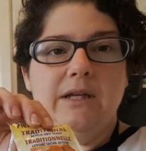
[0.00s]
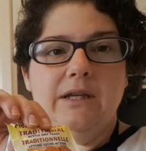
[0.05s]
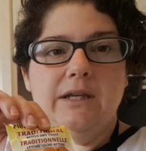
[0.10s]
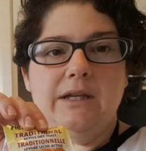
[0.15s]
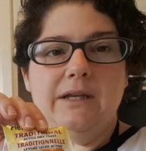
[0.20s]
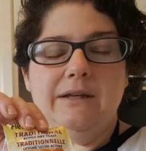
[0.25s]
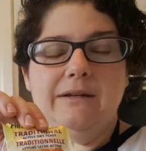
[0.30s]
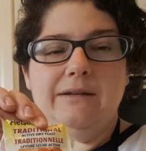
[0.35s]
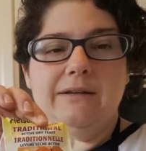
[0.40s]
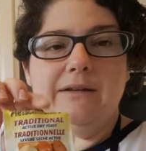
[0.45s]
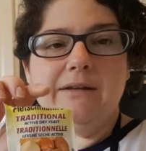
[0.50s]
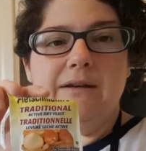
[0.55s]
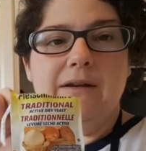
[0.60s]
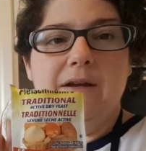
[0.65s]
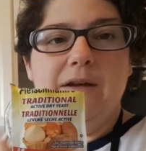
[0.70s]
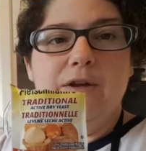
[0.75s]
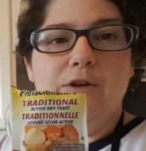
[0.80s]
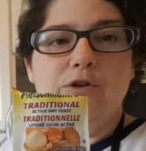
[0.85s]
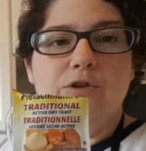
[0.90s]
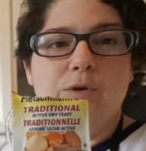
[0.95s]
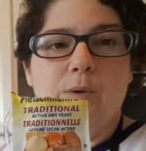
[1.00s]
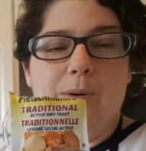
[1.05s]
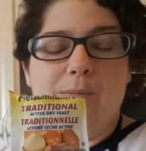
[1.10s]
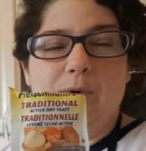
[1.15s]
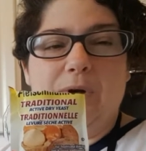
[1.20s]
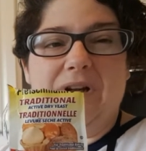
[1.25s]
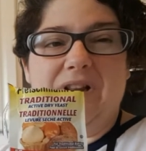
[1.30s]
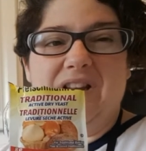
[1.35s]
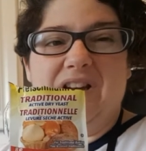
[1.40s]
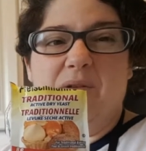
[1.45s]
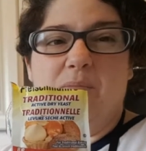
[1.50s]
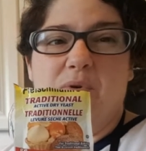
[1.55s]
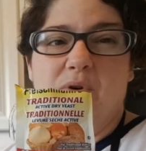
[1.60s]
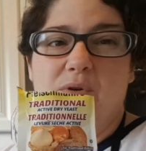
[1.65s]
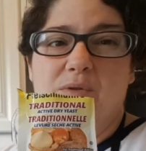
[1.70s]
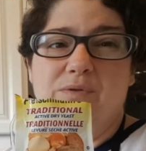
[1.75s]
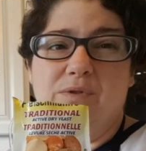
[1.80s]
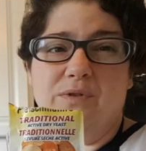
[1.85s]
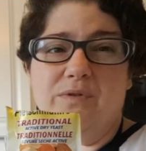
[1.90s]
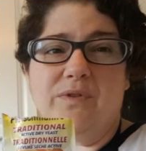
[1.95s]
yeast so I'm gonna let it
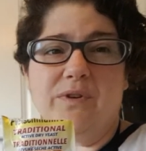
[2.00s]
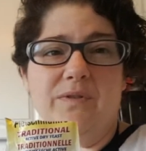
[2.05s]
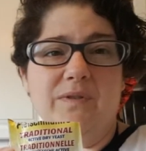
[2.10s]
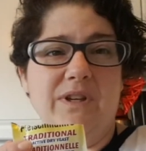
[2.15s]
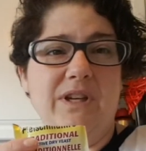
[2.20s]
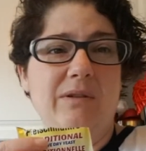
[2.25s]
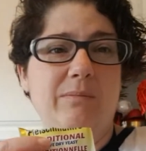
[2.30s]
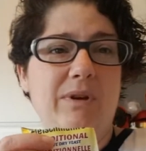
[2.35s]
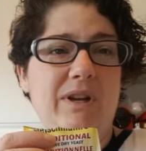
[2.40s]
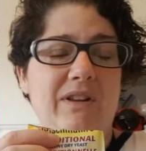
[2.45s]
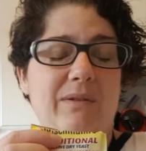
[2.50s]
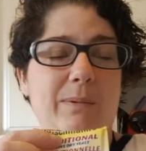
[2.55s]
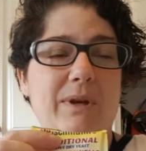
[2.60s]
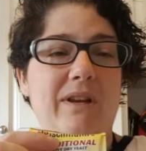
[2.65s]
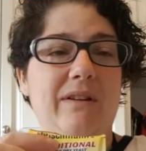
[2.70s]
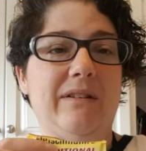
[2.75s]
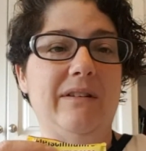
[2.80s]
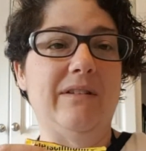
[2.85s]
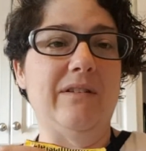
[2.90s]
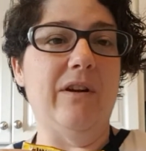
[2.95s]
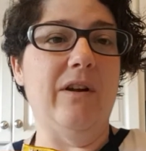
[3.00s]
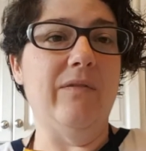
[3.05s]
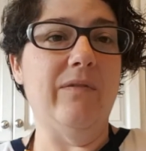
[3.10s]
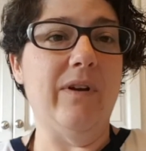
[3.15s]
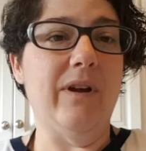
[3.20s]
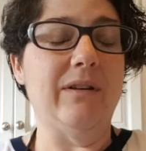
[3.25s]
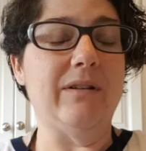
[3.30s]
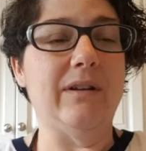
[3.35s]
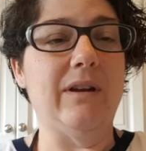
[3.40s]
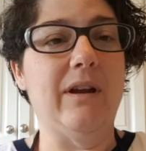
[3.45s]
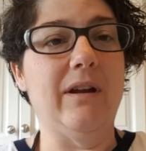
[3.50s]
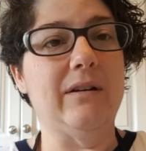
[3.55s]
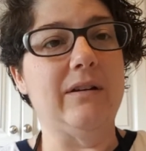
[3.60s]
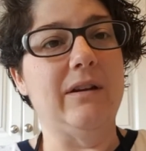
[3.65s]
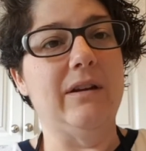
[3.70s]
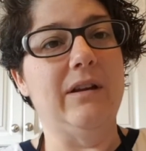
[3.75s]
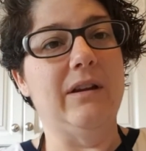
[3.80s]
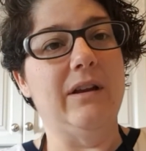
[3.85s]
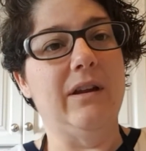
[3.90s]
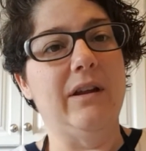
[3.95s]
proof for 15 minutes because it's not fast
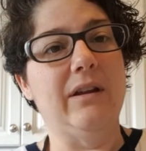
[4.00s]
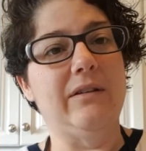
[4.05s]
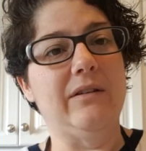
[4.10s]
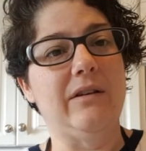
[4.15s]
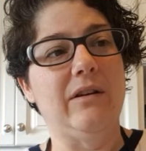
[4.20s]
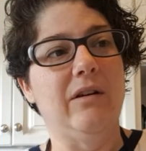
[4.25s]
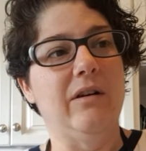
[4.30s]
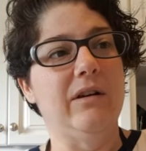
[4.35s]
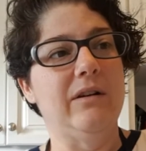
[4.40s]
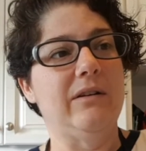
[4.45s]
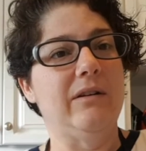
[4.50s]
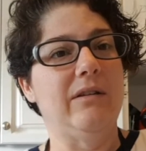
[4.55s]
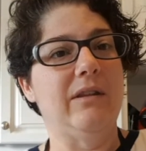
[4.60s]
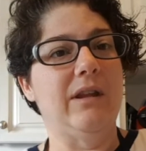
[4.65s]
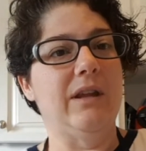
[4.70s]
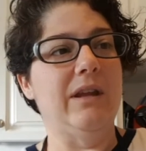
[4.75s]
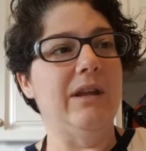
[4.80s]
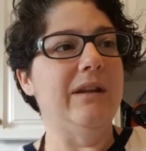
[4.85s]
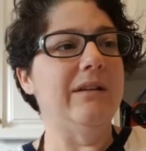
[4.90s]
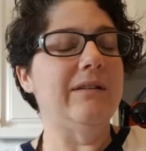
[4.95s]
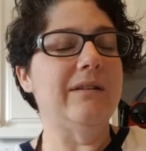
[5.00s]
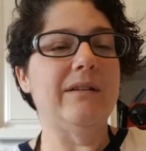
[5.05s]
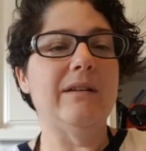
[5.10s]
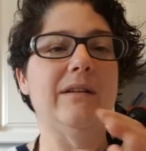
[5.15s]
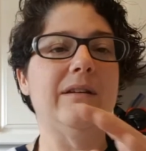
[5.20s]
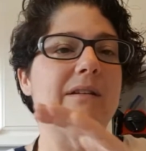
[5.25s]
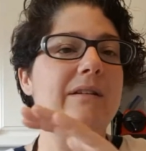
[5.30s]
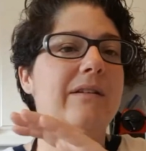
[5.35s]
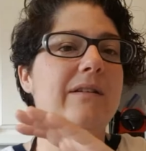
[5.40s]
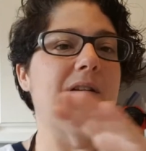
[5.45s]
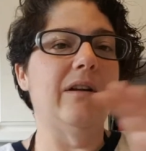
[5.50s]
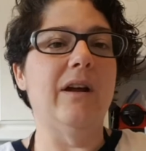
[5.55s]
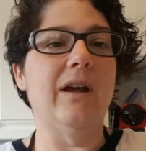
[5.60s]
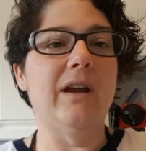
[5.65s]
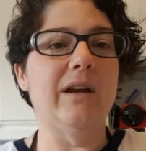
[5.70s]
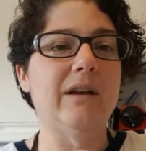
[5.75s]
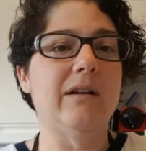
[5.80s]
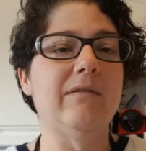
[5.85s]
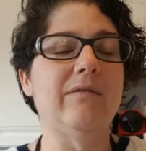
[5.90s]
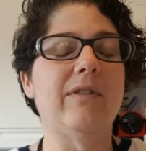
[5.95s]
acting, it's not the instant, it's
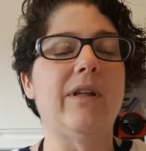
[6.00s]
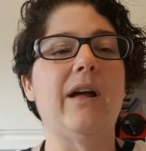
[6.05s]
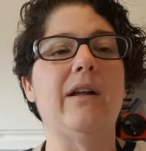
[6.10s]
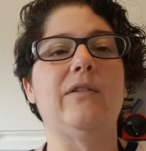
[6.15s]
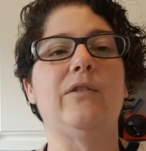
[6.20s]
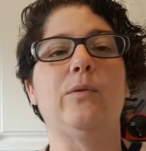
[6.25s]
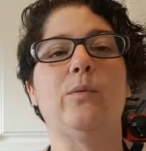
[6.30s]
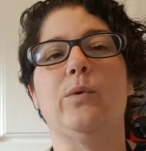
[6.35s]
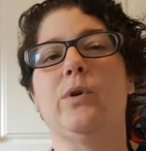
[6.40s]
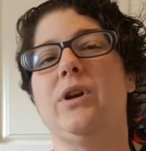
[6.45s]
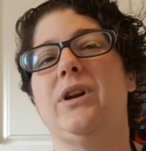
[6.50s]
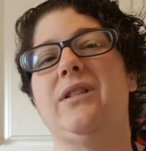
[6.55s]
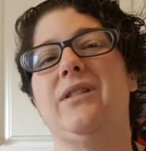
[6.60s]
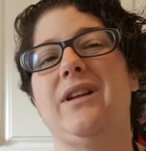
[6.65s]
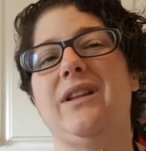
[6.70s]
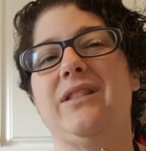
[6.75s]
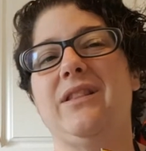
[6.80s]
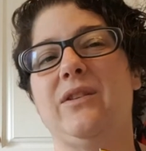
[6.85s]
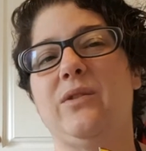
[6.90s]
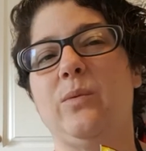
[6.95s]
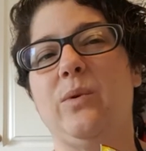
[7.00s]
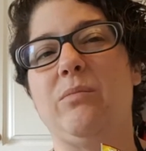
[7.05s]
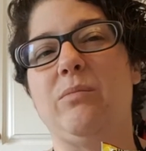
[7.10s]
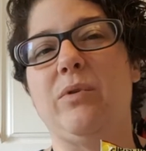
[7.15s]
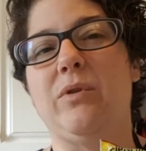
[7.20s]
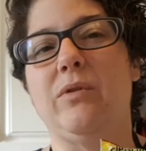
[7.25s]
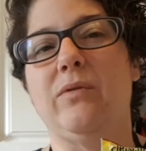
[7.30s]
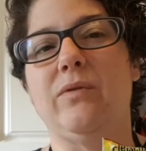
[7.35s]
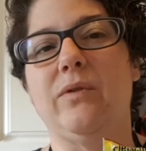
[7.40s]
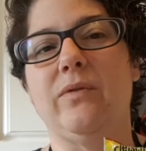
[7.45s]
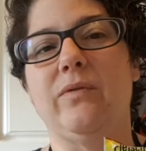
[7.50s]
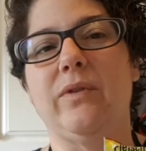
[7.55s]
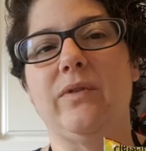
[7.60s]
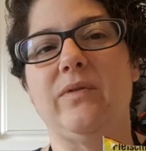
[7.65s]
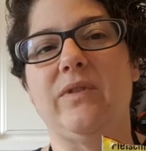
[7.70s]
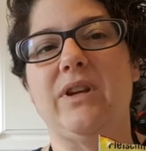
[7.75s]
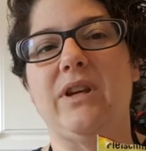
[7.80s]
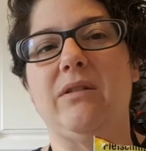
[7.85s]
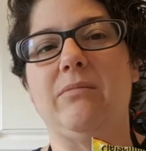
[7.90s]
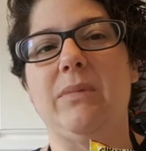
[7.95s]
not any of that. So we're gonna let this one proof for
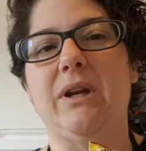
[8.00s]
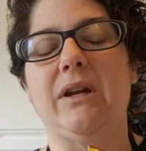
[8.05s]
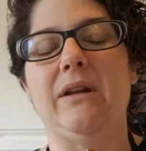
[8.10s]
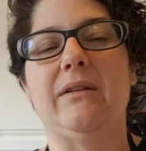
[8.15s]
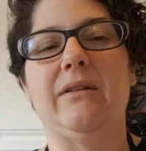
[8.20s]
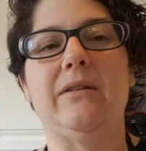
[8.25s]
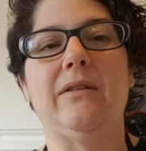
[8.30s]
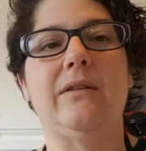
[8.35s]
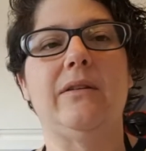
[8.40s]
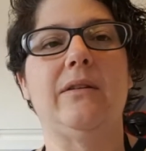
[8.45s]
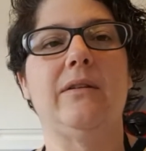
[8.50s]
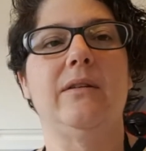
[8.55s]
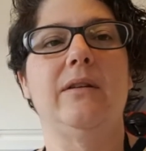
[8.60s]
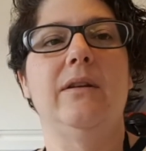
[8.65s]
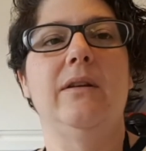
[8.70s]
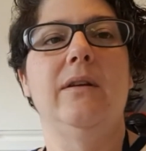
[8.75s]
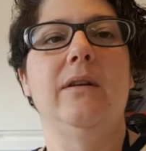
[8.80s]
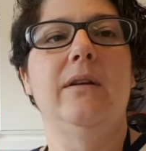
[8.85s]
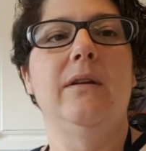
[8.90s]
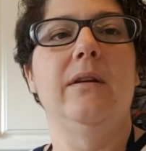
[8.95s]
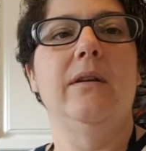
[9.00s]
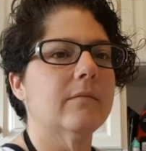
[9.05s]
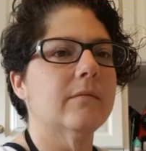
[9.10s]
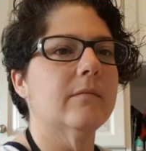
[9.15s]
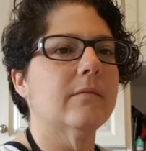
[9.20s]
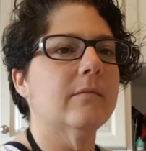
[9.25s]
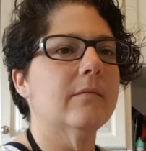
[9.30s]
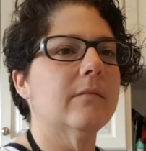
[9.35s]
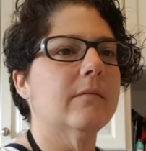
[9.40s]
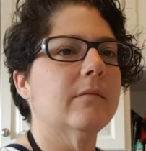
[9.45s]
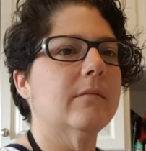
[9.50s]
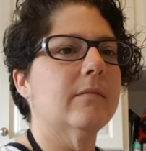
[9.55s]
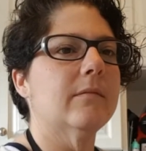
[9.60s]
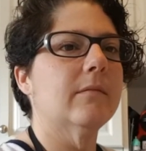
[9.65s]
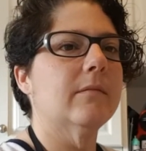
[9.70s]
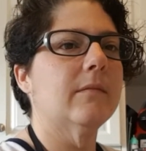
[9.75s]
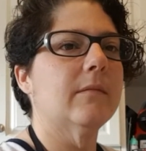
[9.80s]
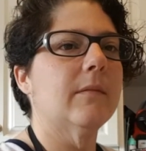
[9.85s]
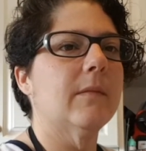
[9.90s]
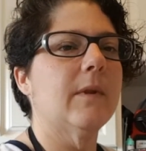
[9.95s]
15 minutes.
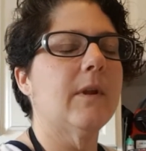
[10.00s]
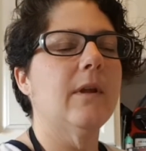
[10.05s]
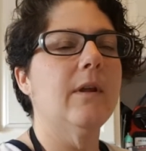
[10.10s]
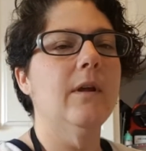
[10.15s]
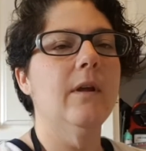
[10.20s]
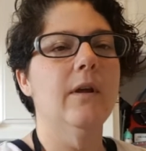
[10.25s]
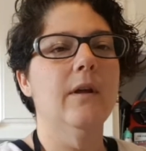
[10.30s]
So